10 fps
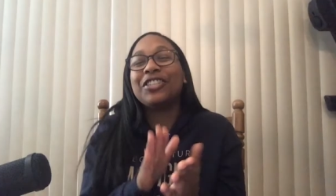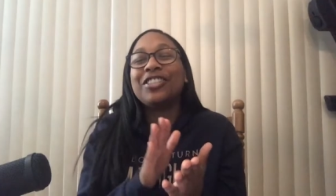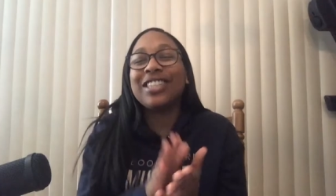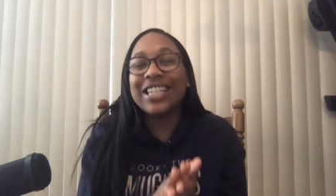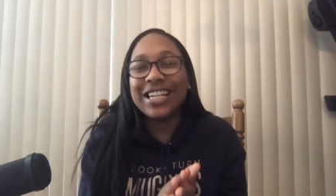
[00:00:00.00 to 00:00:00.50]

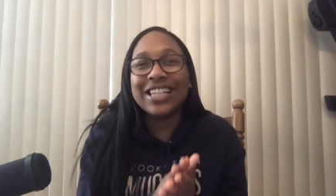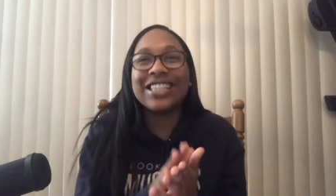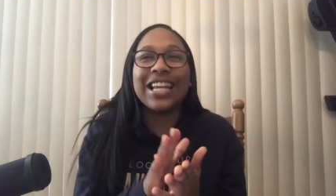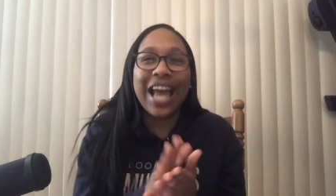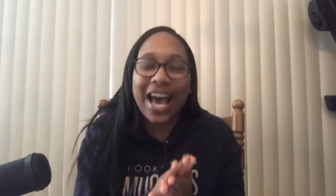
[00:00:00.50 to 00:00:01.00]
She is
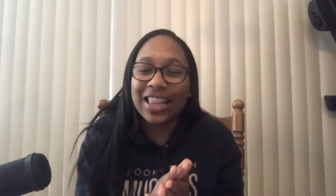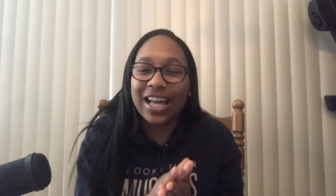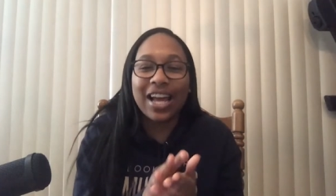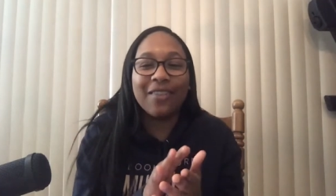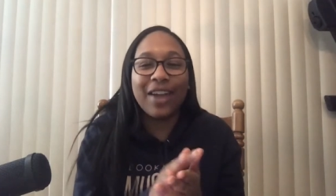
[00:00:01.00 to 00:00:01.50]
an
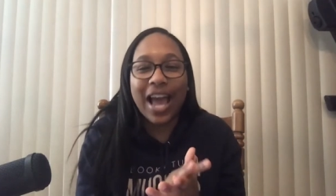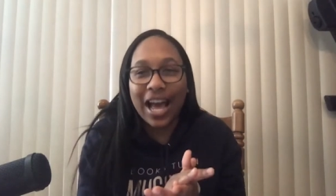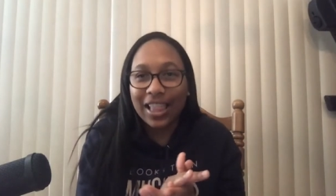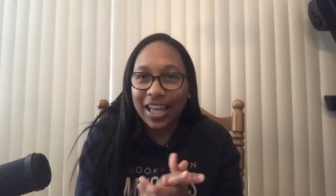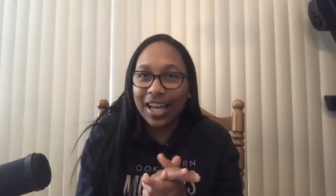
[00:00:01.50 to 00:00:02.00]
ally of an
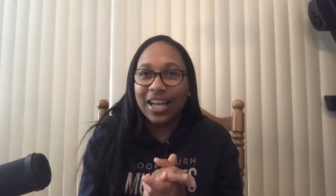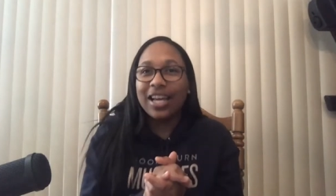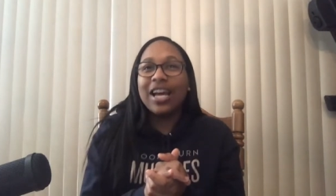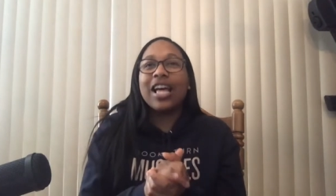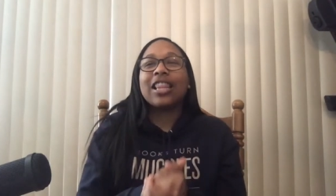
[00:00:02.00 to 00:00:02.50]
ally.
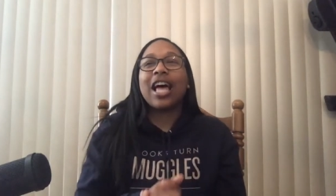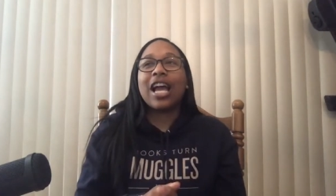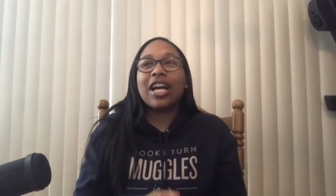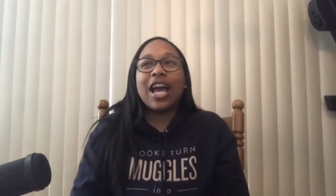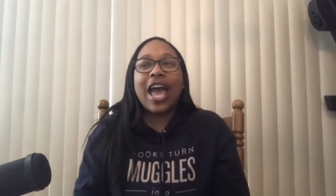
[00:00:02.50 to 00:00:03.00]

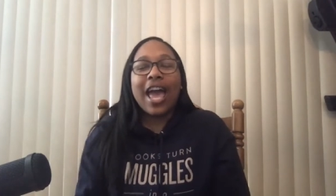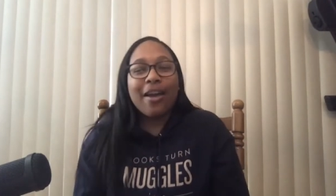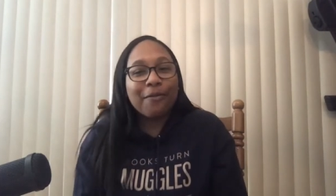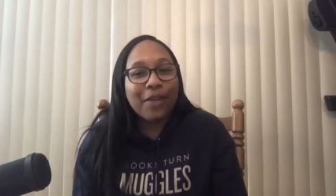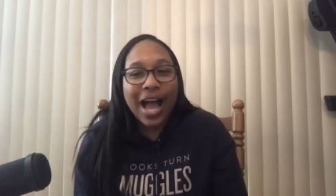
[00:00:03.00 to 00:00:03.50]
Like
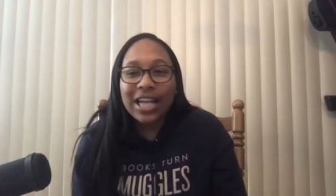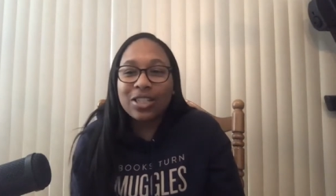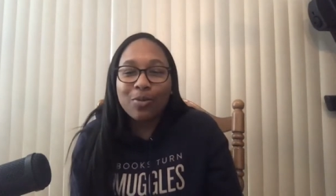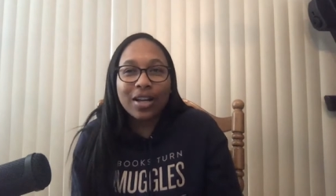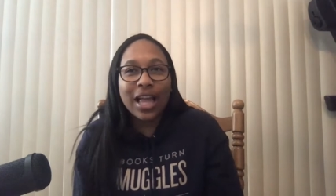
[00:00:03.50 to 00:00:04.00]
every, I
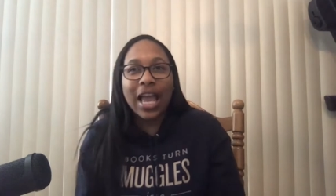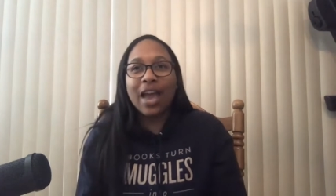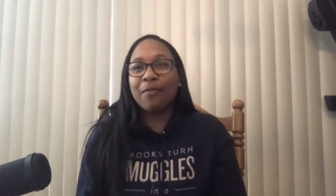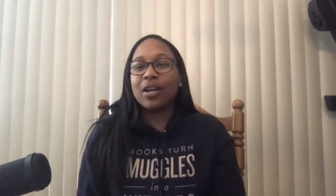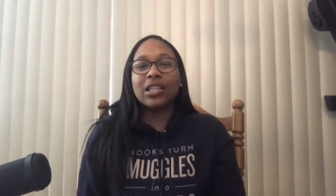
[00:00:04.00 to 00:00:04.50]
swear, like
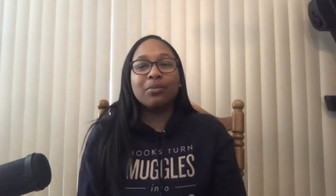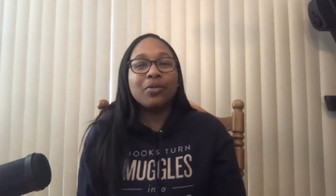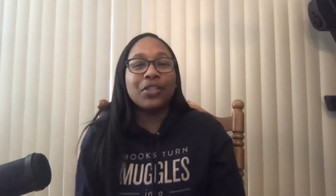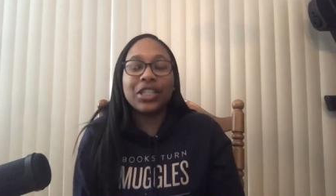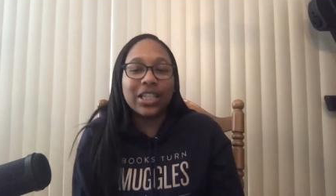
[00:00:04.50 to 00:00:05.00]
every other
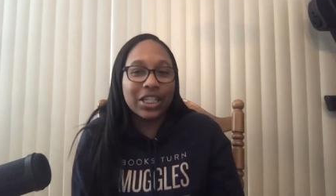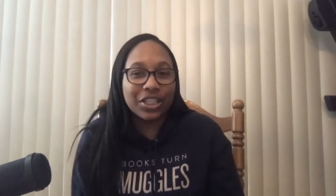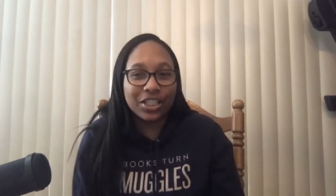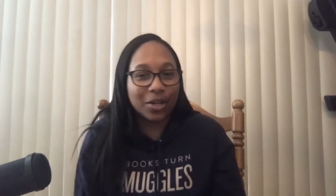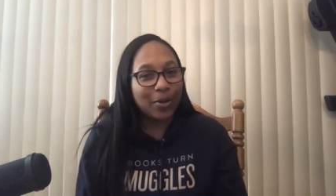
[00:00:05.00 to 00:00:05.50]
movie she does,
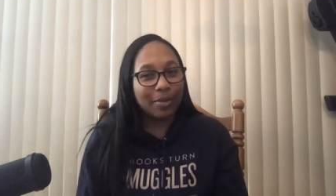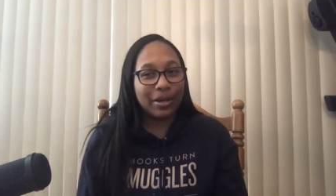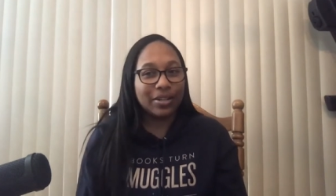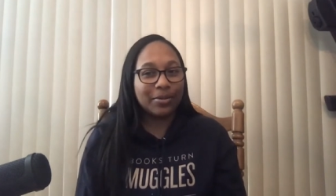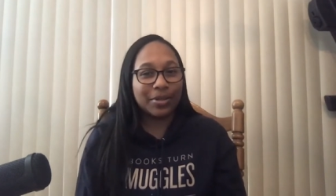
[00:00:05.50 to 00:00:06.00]
she's a queer
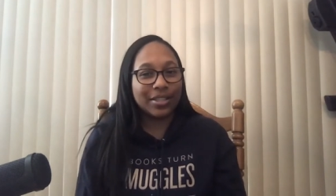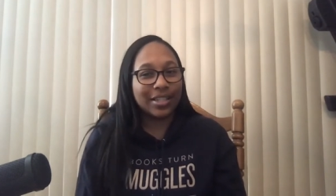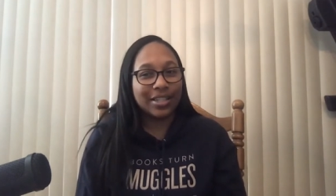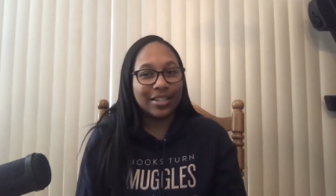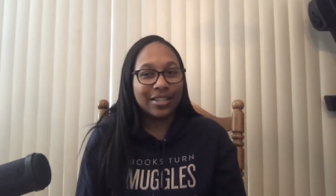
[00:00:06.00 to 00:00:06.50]
per- person.
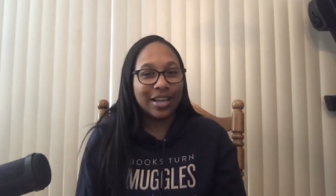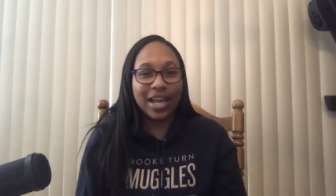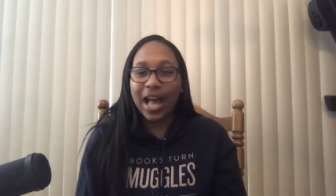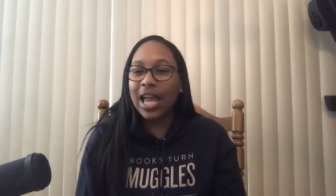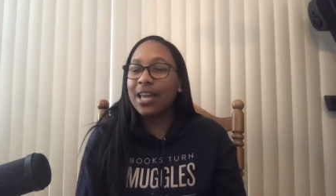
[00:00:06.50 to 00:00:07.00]
And I